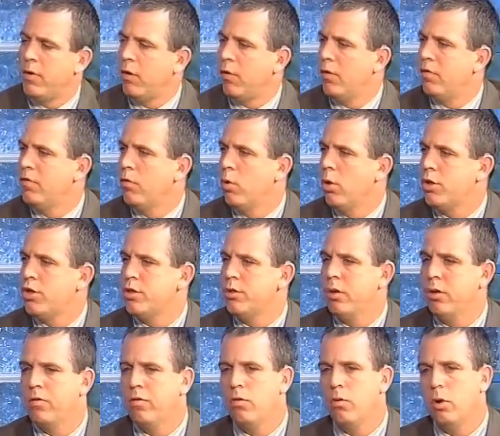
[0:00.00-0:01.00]
very
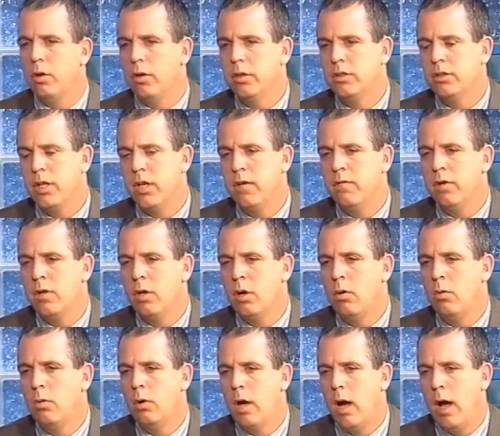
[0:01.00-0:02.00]
fortunate for is even
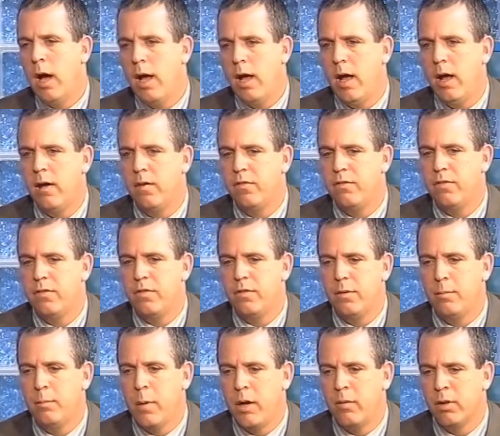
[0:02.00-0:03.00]
though I have
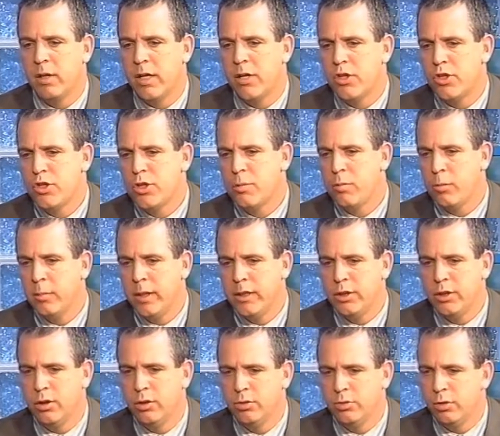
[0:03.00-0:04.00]
my relationship with my
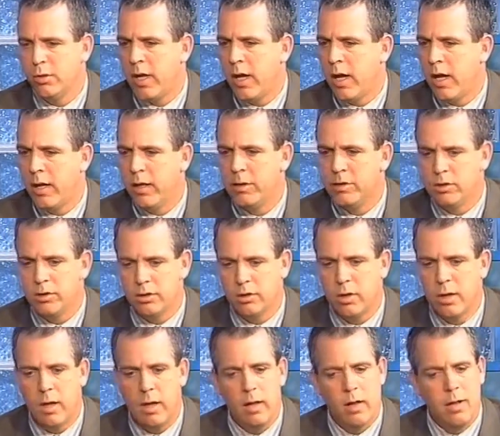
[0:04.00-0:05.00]
children has
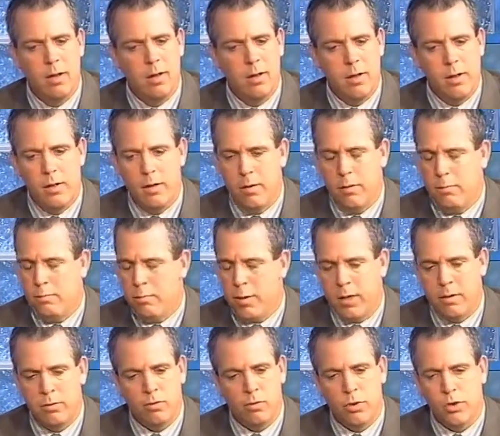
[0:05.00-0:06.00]

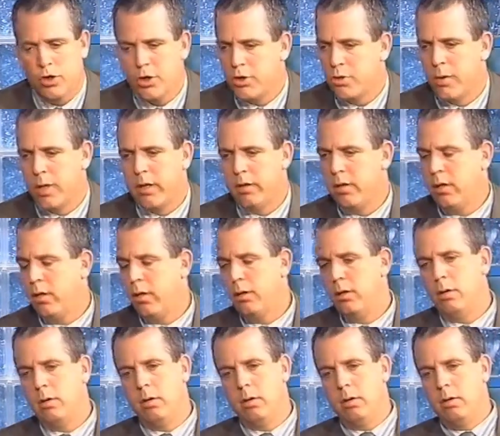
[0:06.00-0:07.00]
been
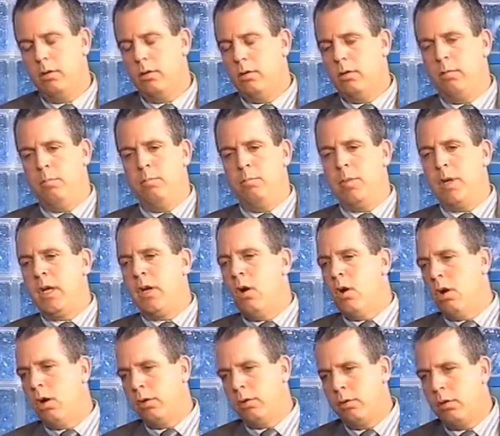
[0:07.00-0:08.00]
restricted
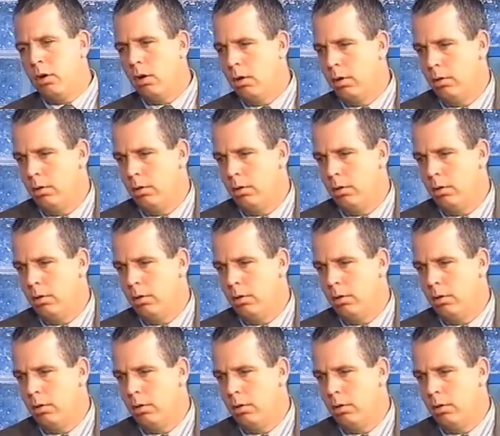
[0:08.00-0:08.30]
beyond